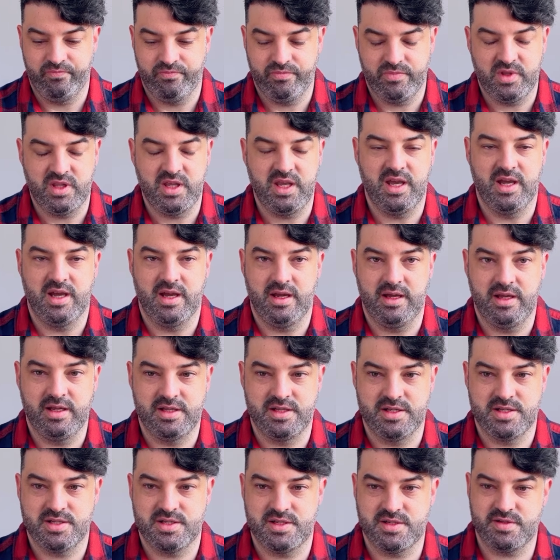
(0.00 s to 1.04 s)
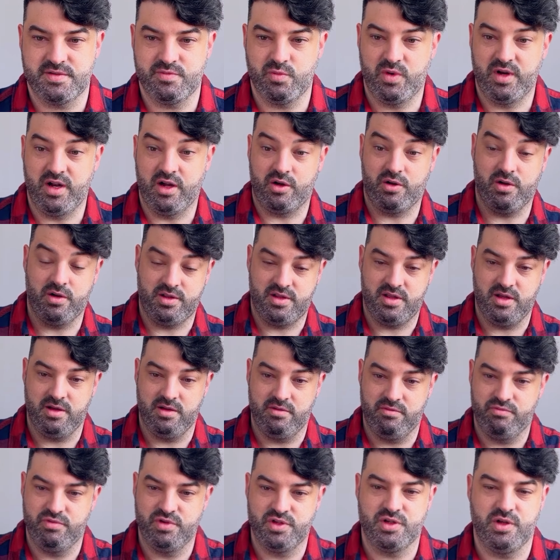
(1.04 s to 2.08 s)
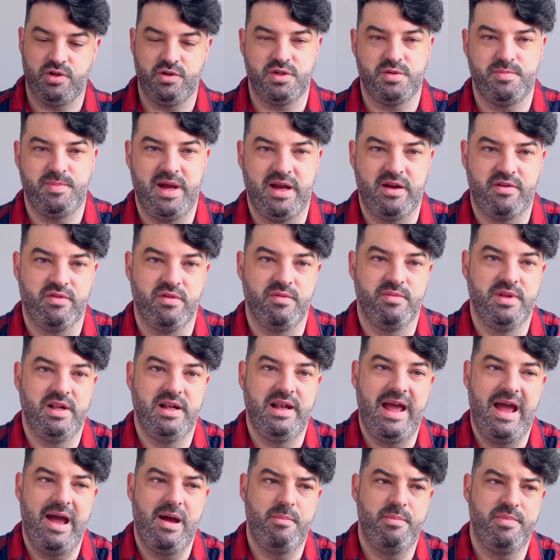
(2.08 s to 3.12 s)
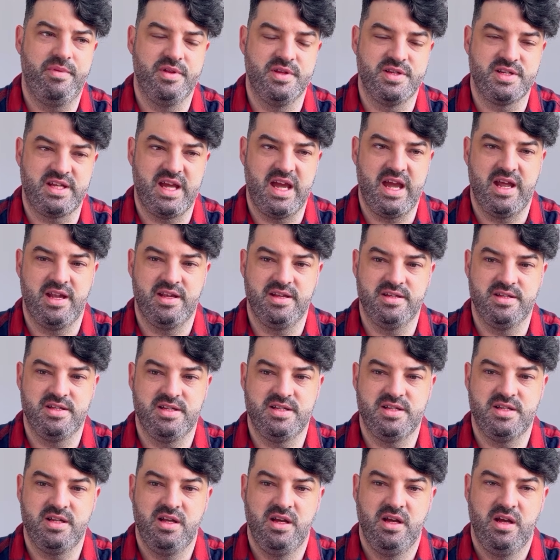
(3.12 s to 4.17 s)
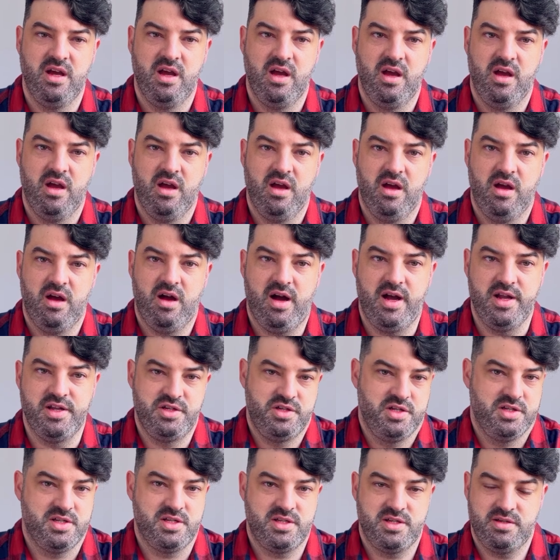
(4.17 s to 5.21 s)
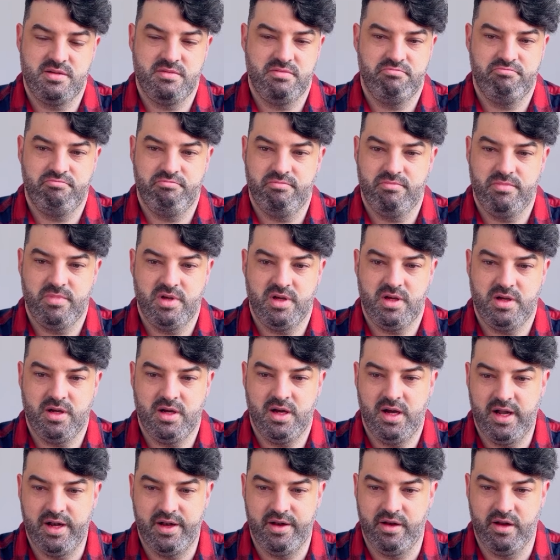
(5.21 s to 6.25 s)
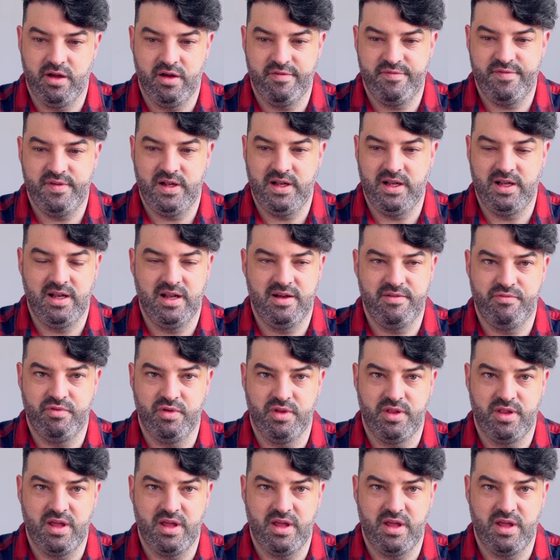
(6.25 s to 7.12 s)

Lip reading: it's when I got the results back from the lab, the scans, I don't know, I fell in love with